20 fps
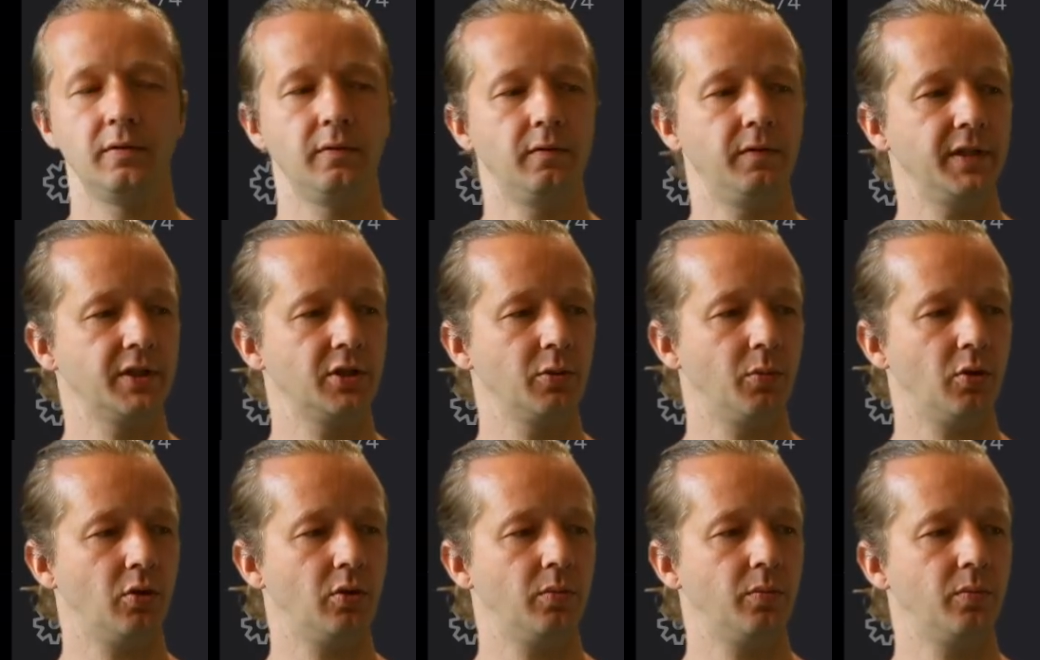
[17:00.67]

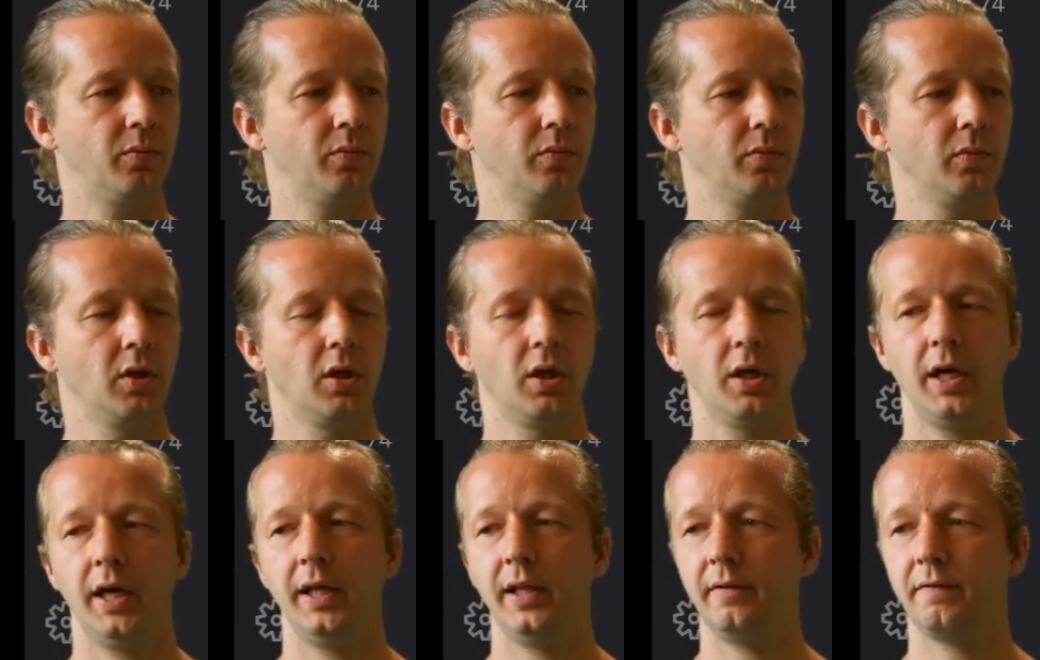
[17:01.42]
visible,
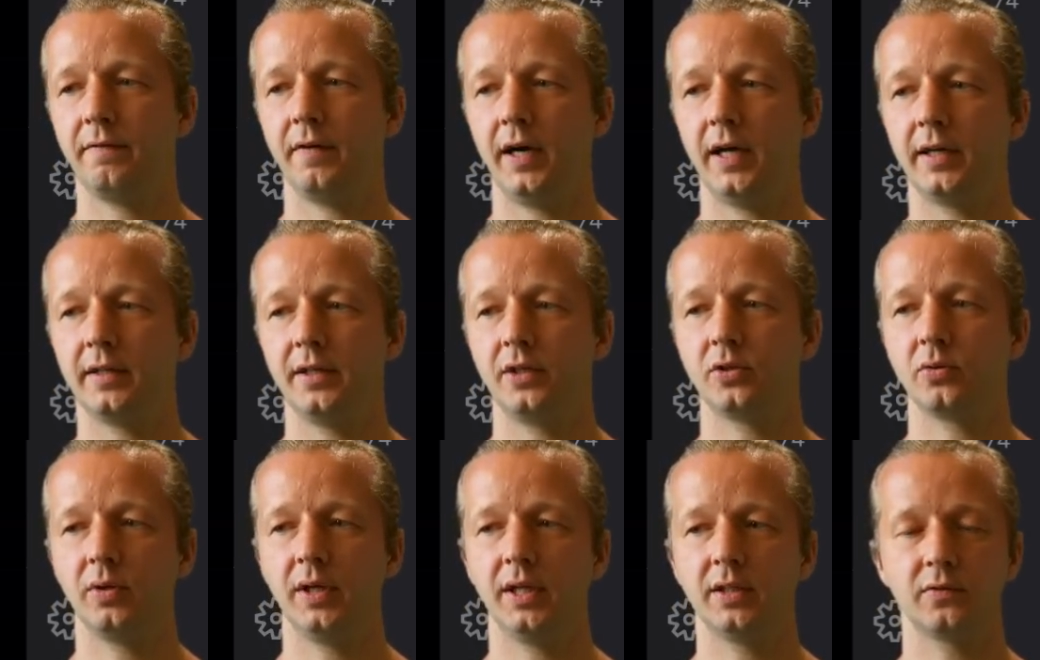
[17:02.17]
and then finally
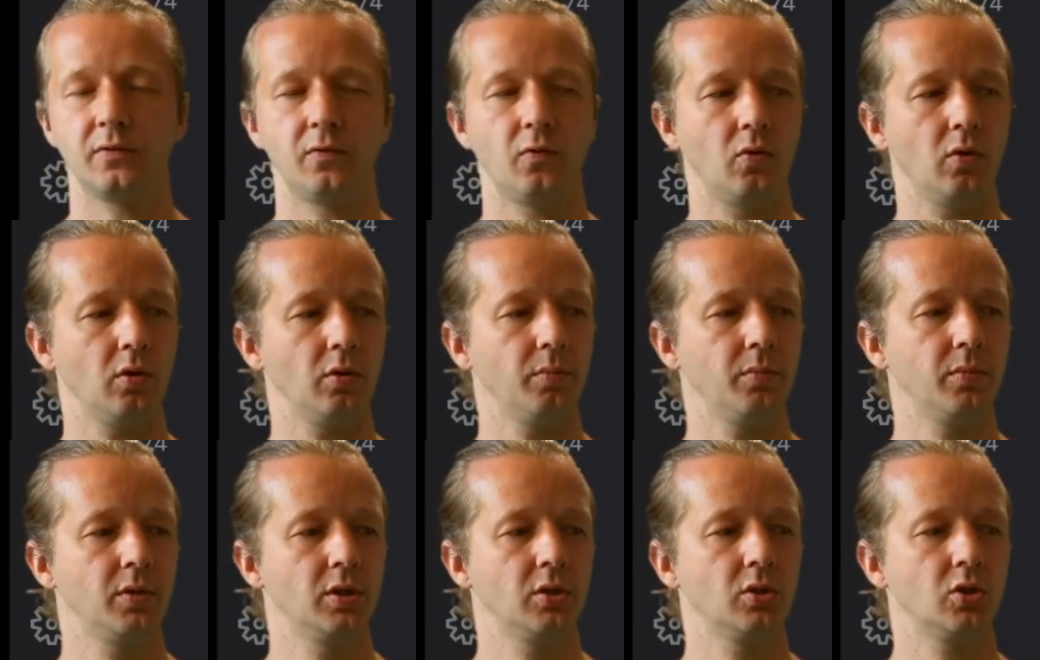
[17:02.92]
transform,
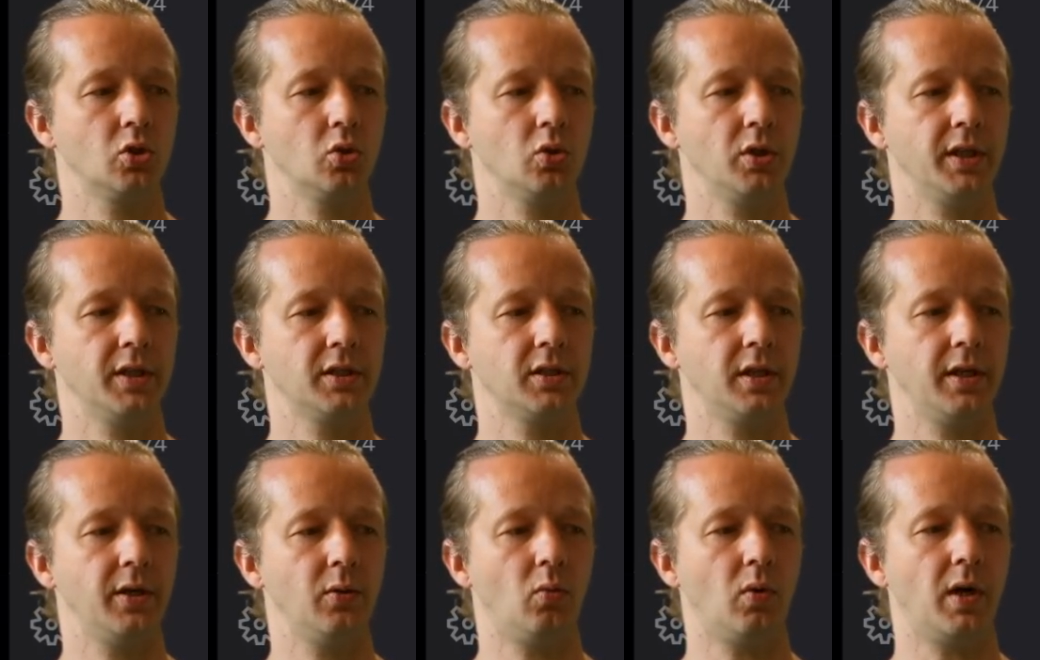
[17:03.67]

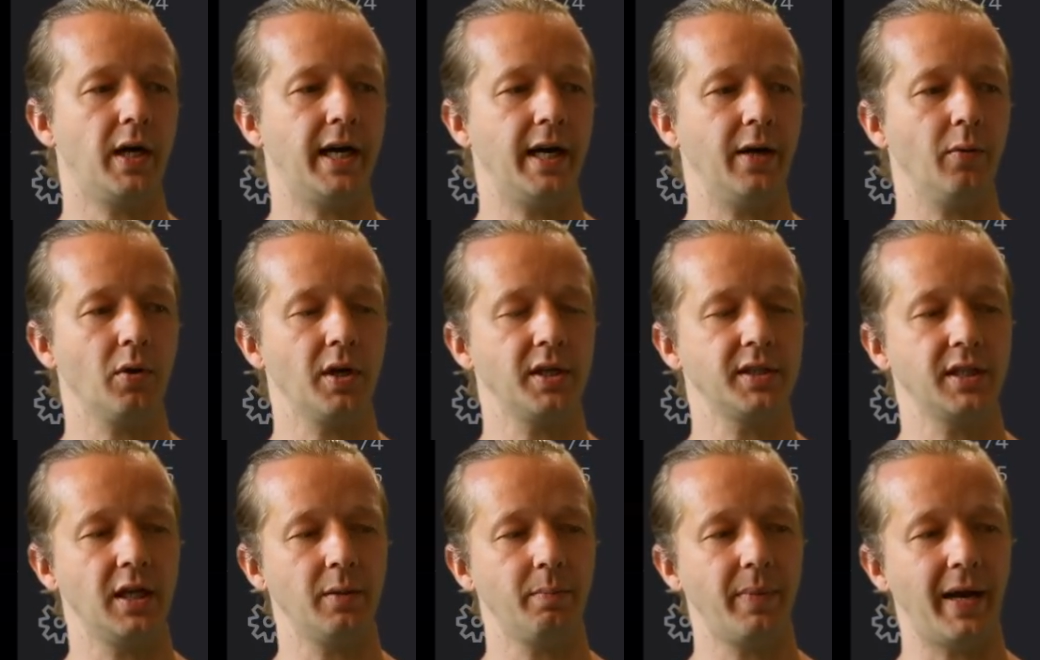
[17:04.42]
translate Y, we're gonna
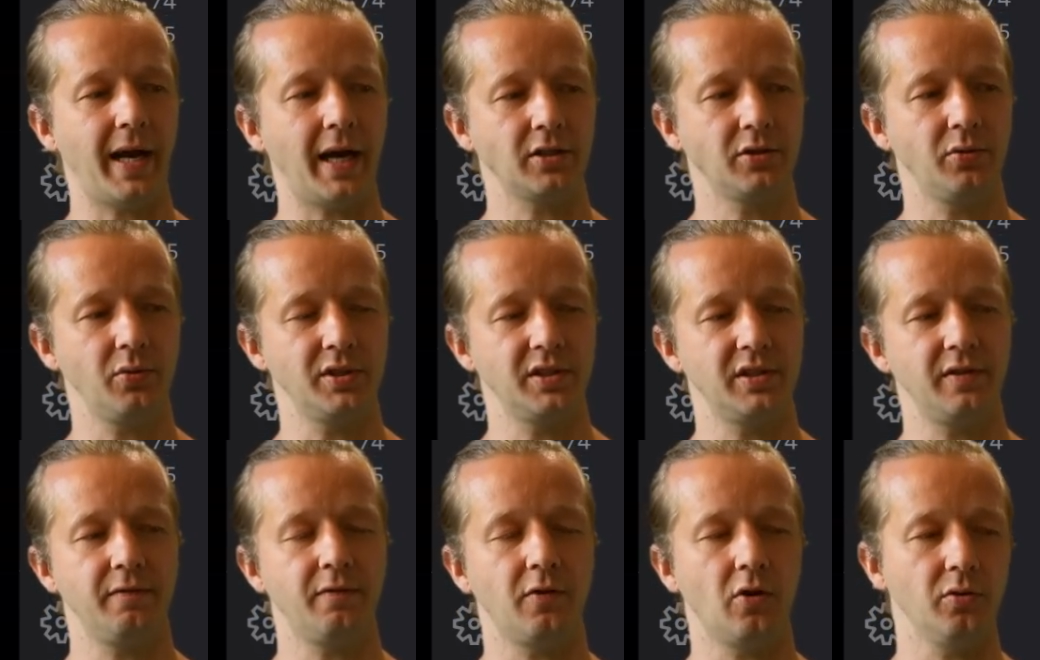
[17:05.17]
set it back to its
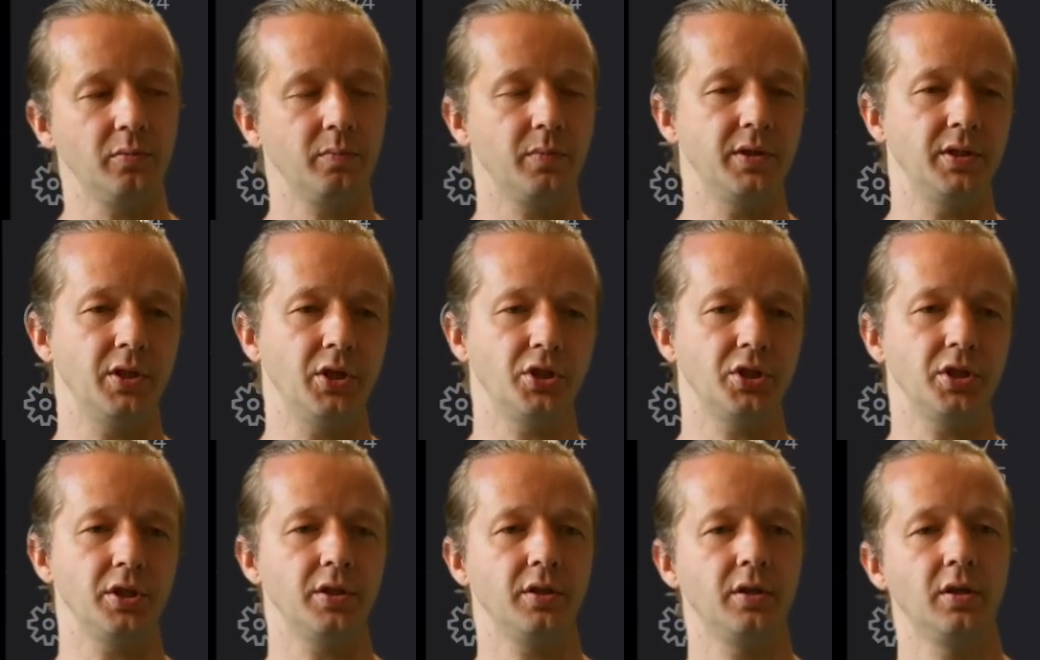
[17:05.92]
default
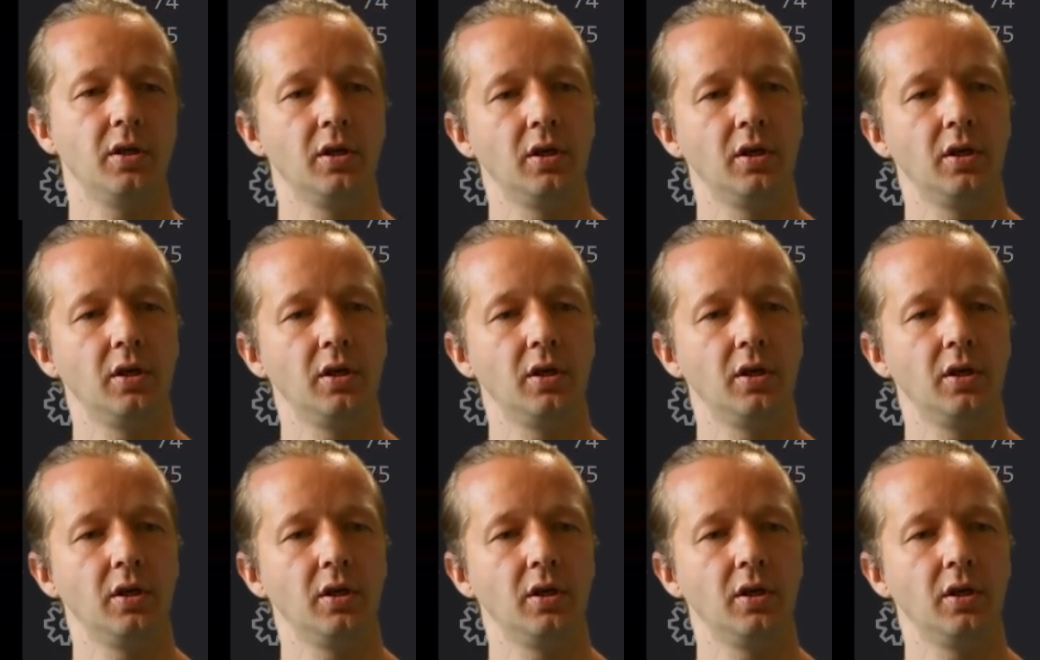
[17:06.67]
position.